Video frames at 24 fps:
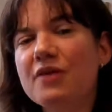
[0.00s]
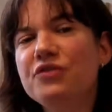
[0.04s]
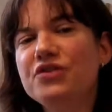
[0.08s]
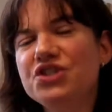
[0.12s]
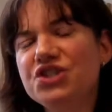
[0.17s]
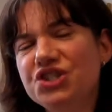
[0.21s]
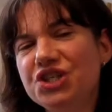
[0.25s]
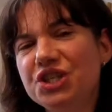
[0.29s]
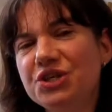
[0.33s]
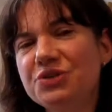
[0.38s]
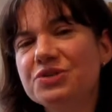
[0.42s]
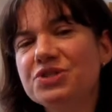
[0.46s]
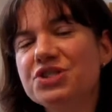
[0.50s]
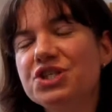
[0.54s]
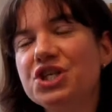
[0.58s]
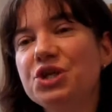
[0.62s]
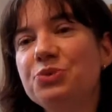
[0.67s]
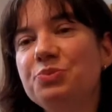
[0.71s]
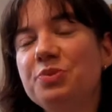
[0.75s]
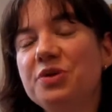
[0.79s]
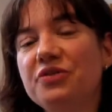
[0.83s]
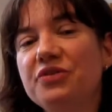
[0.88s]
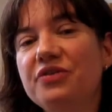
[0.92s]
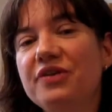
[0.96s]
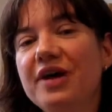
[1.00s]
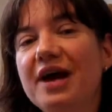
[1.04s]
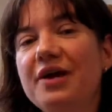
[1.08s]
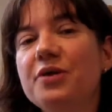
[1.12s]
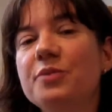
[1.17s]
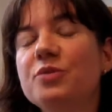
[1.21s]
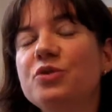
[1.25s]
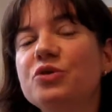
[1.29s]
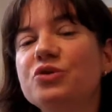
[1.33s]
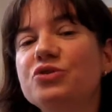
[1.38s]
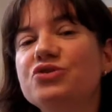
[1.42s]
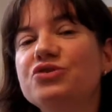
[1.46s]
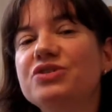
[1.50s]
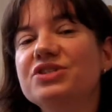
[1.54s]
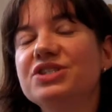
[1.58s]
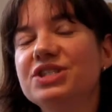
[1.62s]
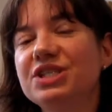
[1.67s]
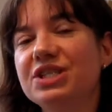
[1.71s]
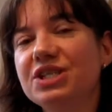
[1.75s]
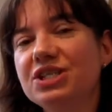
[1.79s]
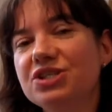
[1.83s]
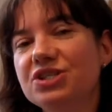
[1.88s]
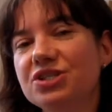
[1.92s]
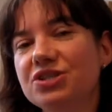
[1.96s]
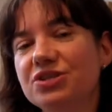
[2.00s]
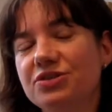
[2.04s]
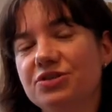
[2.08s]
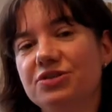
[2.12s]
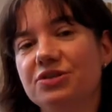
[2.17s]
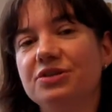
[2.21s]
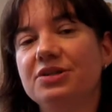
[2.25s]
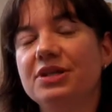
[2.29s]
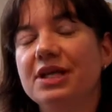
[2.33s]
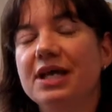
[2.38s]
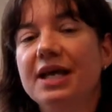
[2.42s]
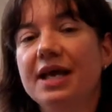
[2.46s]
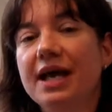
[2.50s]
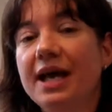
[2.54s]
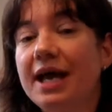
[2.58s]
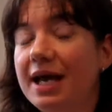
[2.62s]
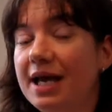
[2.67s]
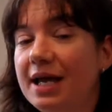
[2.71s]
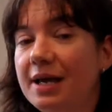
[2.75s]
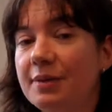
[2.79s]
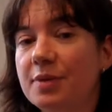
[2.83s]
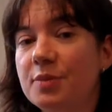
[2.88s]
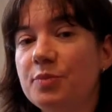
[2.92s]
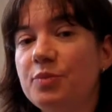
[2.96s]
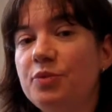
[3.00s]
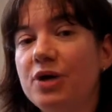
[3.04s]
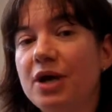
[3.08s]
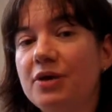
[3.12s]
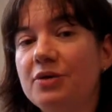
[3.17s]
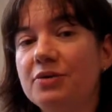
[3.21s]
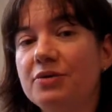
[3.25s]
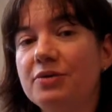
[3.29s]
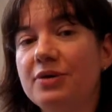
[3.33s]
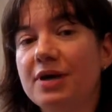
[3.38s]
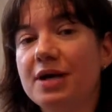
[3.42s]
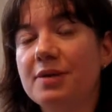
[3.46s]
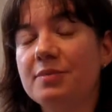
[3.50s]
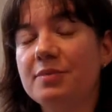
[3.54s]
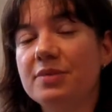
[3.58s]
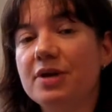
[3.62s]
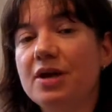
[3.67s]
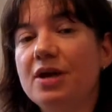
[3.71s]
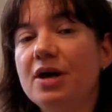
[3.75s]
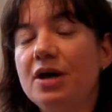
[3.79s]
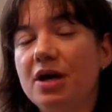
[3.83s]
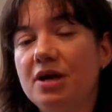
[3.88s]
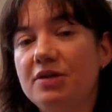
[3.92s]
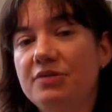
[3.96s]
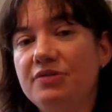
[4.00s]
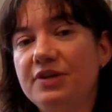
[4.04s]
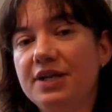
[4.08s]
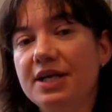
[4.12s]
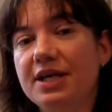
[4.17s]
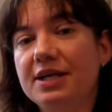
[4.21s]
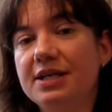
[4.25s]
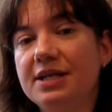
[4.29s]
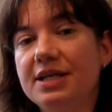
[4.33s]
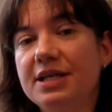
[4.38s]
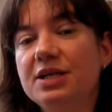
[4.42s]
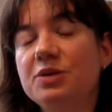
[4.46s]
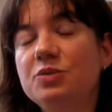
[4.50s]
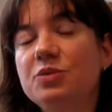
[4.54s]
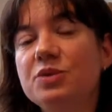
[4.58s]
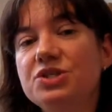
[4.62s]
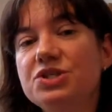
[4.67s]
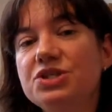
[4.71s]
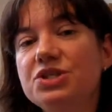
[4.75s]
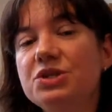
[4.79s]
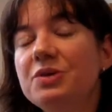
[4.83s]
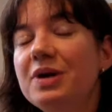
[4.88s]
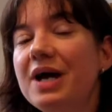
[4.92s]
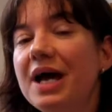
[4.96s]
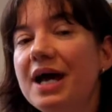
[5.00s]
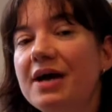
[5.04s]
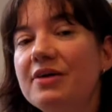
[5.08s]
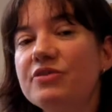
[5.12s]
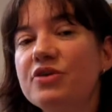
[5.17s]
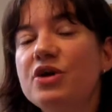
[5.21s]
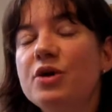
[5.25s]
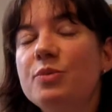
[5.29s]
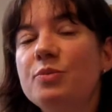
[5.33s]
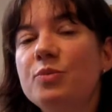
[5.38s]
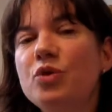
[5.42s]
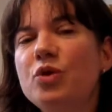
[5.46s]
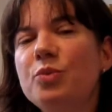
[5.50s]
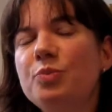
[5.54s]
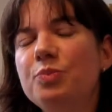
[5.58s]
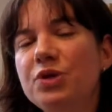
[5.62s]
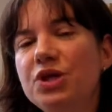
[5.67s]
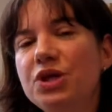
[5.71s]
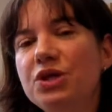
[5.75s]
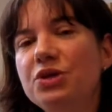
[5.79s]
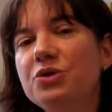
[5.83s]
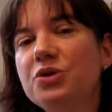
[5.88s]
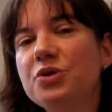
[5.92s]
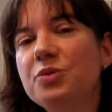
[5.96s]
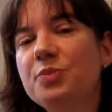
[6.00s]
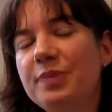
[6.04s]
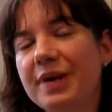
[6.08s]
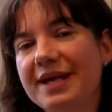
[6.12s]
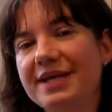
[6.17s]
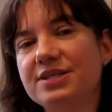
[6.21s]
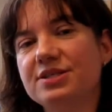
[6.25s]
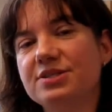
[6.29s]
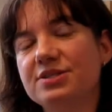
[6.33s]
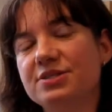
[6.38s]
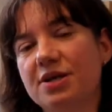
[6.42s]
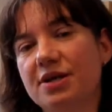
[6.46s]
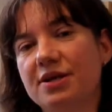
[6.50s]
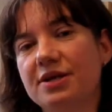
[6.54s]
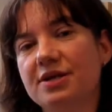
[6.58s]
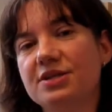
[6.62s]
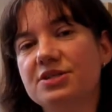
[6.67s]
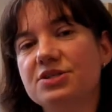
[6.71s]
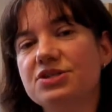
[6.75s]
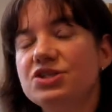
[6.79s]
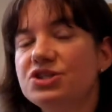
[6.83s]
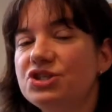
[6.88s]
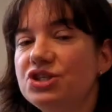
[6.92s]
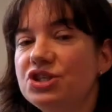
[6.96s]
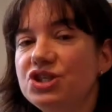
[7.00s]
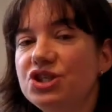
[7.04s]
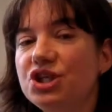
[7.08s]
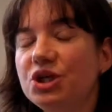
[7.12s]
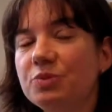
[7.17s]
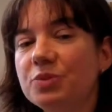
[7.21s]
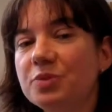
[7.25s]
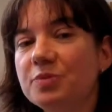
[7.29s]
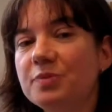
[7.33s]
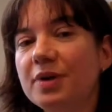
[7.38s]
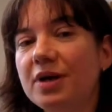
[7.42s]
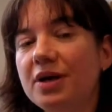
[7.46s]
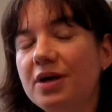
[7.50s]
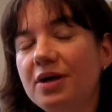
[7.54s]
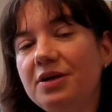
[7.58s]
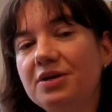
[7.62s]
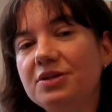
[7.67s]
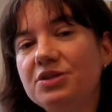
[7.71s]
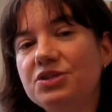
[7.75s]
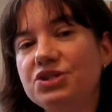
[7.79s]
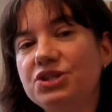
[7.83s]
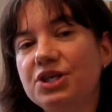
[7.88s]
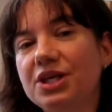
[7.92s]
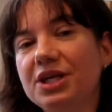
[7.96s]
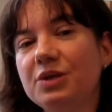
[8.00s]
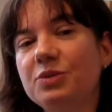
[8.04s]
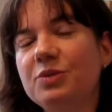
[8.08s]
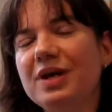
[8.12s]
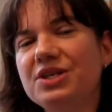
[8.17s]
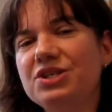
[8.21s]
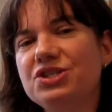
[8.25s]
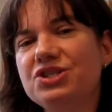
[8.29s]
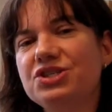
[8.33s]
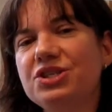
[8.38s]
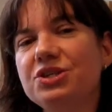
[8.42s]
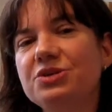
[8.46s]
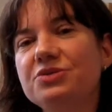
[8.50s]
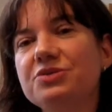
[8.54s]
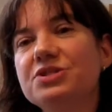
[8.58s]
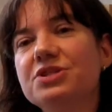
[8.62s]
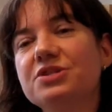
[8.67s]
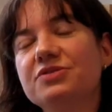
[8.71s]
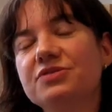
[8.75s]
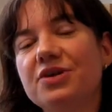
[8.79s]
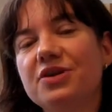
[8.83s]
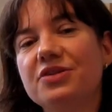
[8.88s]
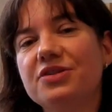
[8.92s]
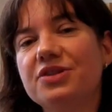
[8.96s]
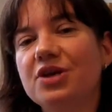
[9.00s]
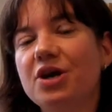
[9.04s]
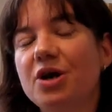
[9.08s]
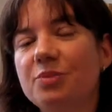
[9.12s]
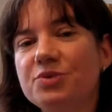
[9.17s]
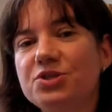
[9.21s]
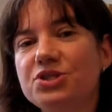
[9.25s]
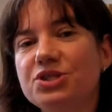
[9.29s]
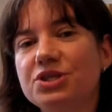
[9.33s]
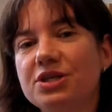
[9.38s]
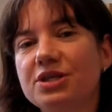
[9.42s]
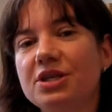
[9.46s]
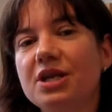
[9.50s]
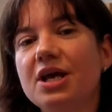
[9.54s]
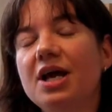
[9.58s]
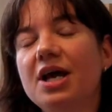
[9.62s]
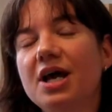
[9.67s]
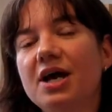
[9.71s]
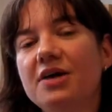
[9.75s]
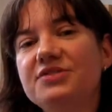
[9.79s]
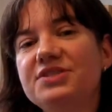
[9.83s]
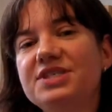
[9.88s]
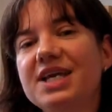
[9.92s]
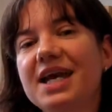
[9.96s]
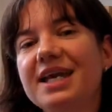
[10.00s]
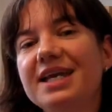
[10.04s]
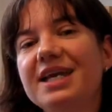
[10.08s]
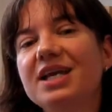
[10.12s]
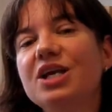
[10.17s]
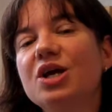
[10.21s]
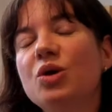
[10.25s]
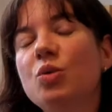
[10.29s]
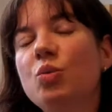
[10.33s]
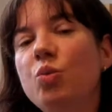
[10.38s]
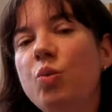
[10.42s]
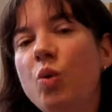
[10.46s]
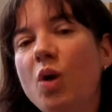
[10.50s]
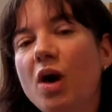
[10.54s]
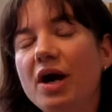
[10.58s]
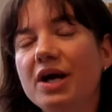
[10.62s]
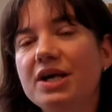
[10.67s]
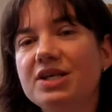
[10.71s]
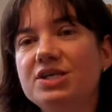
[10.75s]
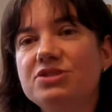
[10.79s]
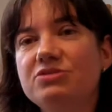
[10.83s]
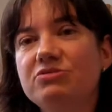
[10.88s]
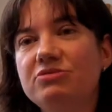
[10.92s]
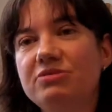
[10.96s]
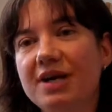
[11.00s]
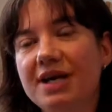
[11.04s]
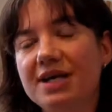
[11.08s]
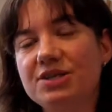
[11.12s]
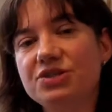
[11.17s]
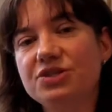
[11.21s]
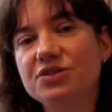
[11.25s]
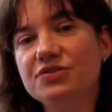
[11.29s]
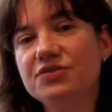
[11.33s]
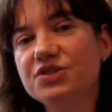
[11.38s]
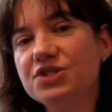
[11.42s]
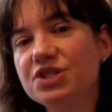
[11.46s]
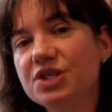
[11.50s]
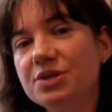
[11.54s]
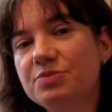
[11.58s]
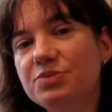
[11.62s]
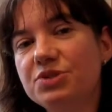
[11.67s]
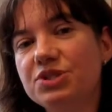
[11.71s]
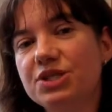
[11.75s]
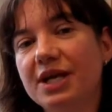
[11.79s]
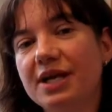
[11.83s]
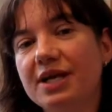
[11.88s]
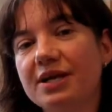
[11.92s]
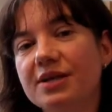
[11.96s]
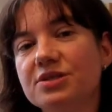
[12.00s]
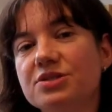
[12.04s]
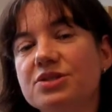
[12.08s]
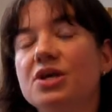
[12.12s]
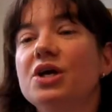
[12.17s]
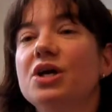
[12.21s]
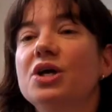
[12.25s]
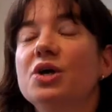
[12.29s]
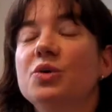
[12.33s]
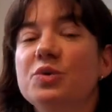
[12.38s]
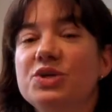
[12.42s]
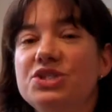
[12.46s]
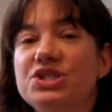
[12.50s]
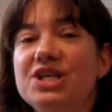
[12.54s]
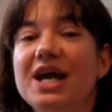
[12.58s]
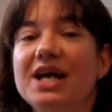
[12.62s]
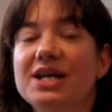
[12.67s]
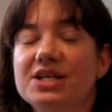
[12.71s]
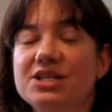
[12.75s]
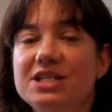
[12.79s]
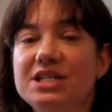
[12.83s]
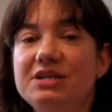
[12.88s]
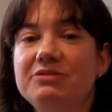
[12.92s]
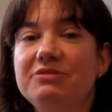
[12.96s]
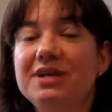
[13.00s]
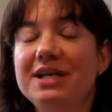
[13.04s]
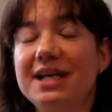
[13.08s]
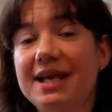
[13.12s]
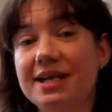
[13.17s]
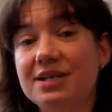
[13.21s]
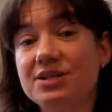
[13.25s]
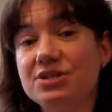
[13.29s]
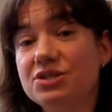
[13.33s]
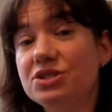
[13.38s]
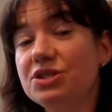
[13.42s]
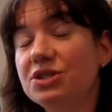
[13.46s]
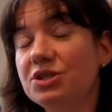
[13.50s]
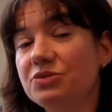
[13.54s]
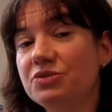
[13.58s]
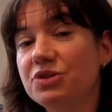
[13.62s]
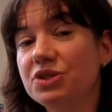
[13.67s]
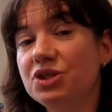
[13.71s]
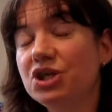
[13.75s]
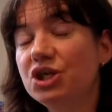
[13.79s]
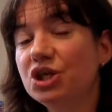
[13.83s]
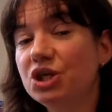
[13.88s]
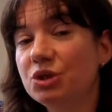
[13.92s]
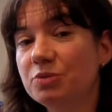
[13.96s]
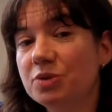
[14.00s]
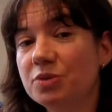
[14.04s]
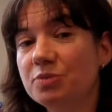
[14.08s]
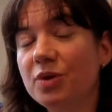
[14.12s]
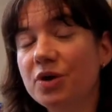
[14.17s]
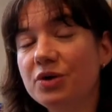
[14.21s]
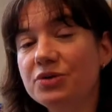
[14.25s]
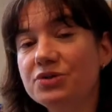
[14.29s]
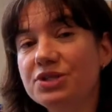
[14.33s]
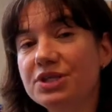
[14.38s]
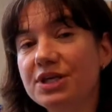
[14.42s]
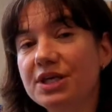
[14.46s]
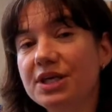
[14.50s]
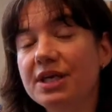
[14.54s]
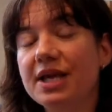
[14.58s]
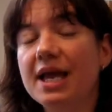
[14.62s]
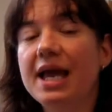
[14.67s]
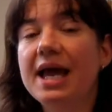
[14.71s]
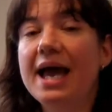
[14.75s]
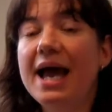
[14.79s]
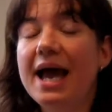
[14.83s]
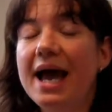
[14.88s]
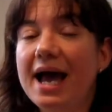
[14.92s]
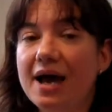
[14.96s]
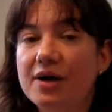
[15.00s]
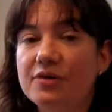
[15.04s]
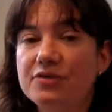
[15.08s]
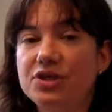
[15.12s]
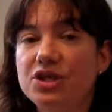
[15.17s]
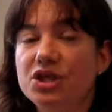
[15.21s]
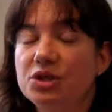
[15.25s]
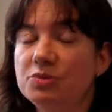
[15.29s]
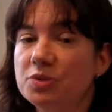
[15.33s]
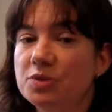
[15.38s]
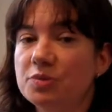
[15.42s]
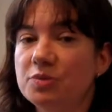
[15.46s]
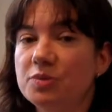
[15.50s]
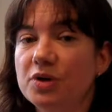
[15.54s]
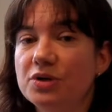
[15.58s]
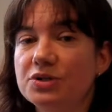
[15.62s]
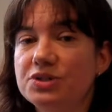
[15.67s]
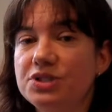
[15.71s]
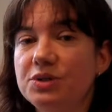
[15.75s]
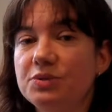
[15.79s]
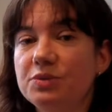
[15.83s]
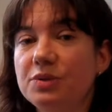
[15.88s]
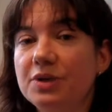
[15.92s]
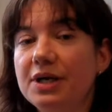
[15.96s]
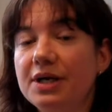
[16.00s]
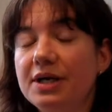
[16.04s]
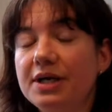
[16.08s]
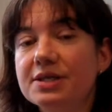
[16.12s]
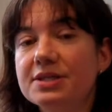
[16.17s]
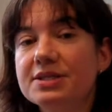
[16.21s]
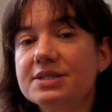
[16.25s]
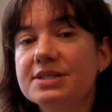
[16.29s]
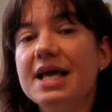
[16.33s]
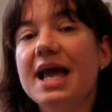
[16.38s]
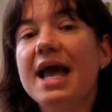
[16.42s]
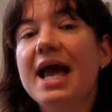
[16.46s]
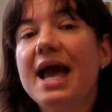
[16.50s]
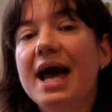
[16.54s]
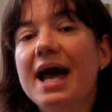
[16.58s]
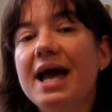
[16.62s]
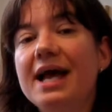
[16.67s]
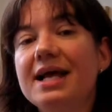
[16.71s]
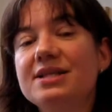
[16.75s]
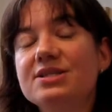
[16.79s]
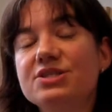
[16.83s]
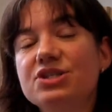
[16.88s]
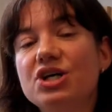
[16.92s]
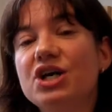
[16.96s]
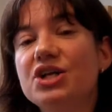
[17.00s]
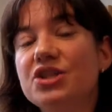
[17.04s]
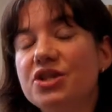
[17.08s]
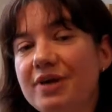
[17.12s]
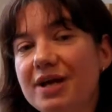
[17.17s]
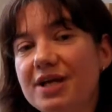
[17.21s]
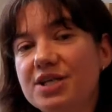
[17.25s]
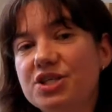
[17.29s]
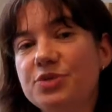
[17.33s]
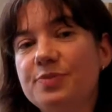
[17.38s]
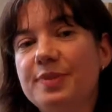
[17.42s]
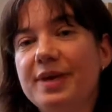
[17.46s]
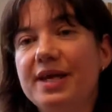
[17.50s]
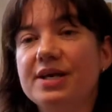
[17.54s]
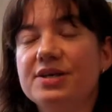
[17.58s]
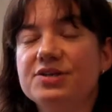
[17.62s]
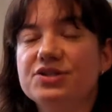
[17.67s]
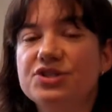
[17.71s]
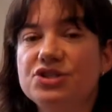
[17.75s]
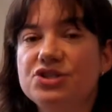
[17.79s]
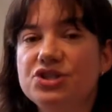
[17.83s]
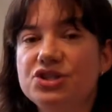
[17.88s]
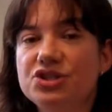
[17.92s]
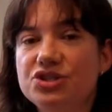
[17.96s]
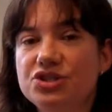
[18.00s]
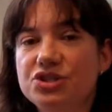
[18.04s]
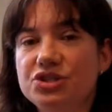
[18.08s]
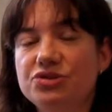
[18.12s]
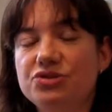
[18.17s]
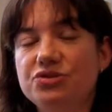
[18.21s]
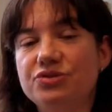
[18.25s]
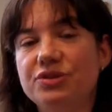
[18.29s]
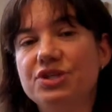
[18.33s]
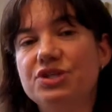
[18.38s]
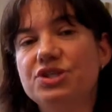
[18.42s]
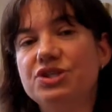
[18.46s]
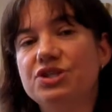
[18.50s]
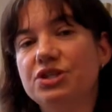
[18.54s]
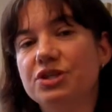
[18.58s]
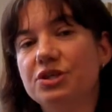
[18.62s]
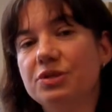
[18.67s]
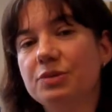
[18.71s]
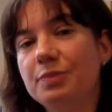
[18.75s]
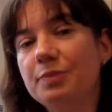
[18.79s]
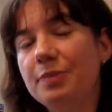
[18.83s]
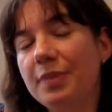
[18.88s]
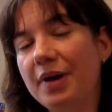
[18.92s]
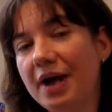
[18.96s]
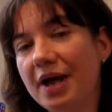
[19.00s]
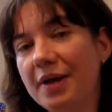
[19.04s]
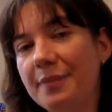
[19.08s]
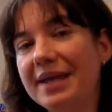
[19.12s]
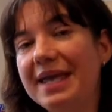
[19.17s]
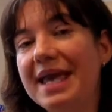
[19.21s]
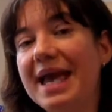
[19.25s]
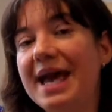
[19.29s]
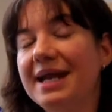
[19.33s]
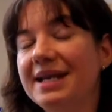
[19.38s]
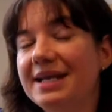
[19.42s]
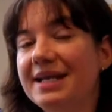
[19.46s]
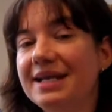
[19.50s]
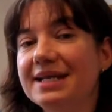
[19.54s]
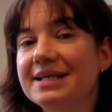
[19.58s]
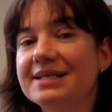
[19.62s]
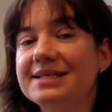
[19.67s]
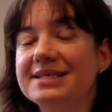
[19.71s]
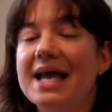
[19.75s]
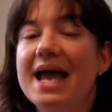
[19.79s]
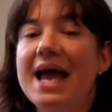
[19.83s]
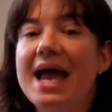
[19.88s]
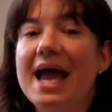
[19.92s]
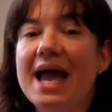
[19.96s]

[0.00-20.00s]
For students who prefer a more traditional um, programme of learning, we do have more pure-based science such as human biology where students have got the option of taking a wider range of subjects which actually relate to the human body, how the human body works and other aspects such as nutrition, biomechanics,